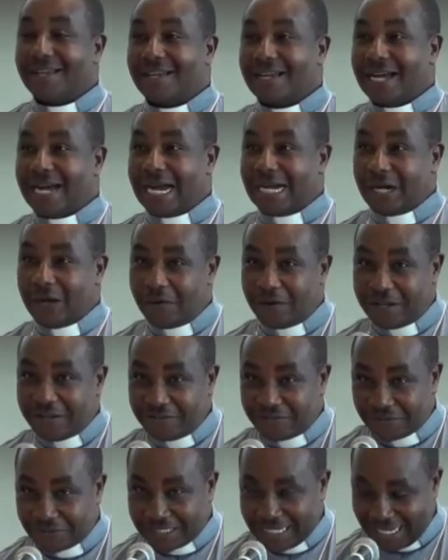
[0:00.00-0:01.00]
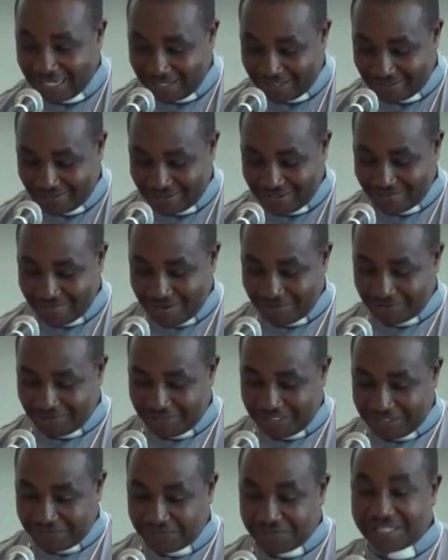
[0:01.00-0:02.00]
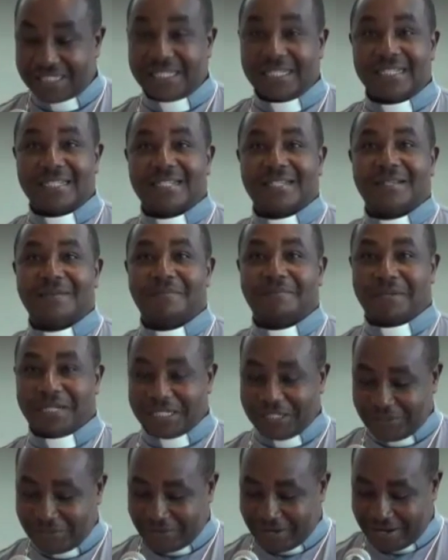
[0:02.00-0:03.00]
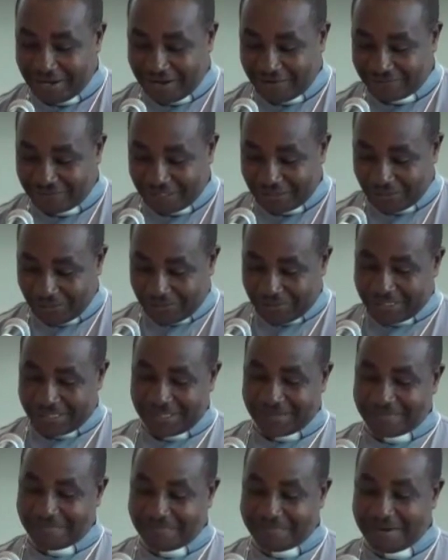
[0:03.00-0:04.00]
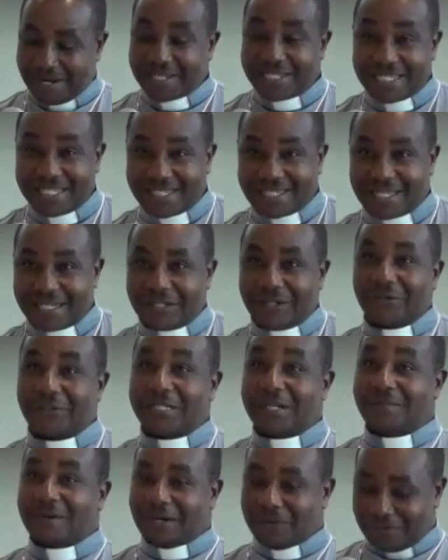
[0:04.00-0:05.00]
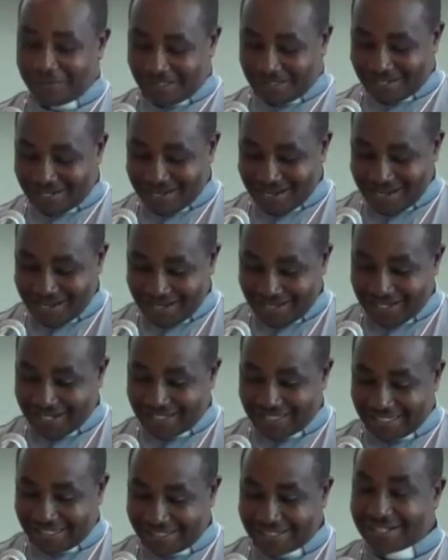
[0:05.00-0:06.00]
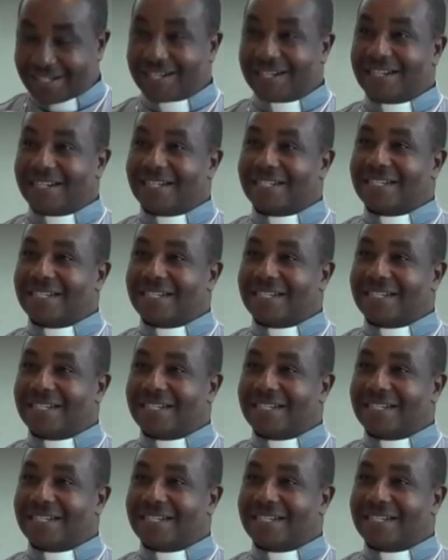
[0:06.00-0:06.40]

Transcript: and I will live to tell about this visit, particularly after what my sister talked about getting stranded